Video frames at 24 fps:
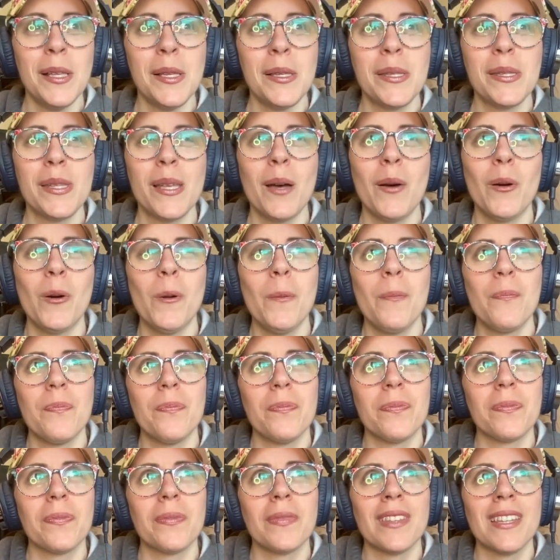So
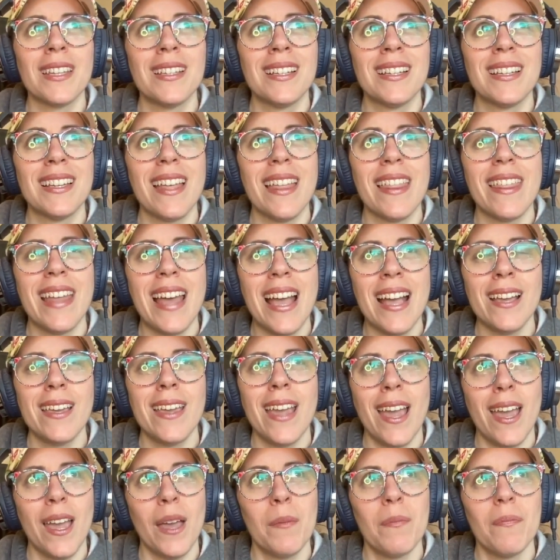that
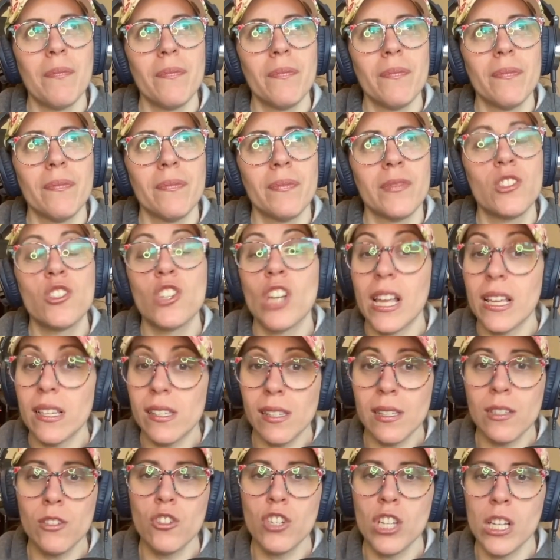game,
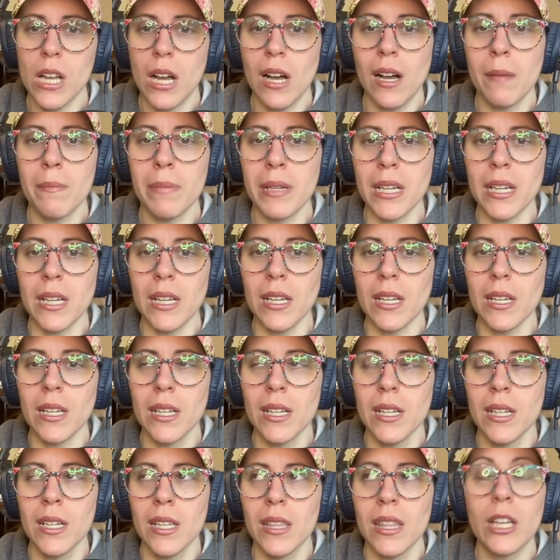Jason Giambi,
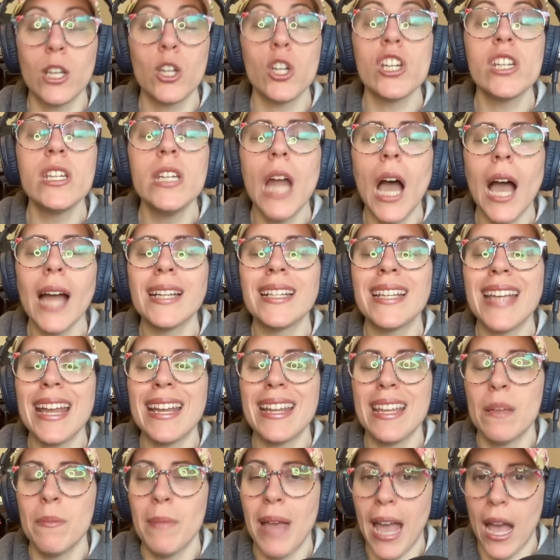they could not get
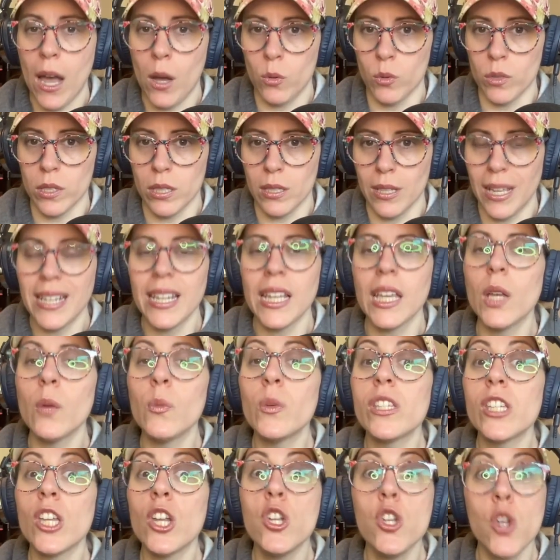him out. And he
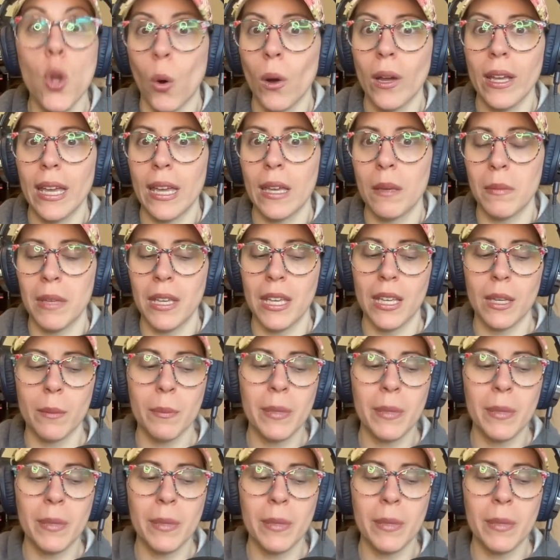was annoying me